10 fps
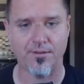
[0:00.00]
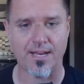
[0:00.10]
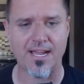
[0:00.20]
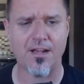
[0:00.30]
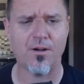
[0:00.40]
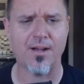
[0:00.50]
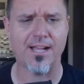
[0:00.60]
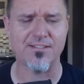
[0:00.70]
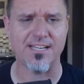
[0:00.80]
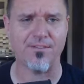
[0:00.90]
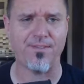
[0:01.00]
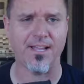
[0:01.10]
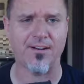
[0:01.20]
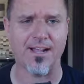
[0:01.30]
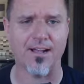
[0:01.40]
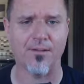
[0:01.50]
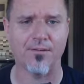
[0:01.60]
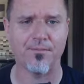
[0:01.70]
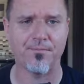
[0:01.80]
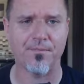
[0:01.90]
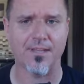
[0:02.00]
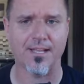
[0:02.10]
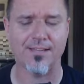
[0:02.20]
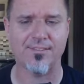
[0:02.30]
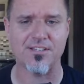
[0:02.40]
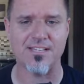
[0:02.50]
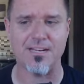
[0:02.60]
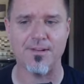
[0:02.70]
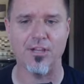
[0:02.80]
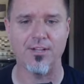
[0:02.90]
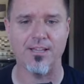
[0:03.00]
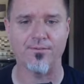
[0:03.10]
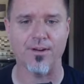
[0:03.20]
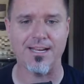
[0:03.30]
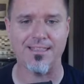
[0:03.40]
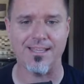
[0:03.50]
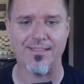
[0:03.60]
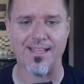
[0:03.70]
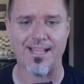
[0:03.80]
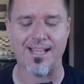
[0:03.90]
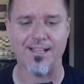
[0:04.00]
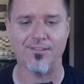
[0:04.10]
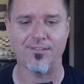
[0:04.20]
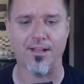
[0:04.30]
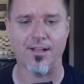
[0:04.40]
So now I just need to figure out, I guess I just need to be looking for anything that has,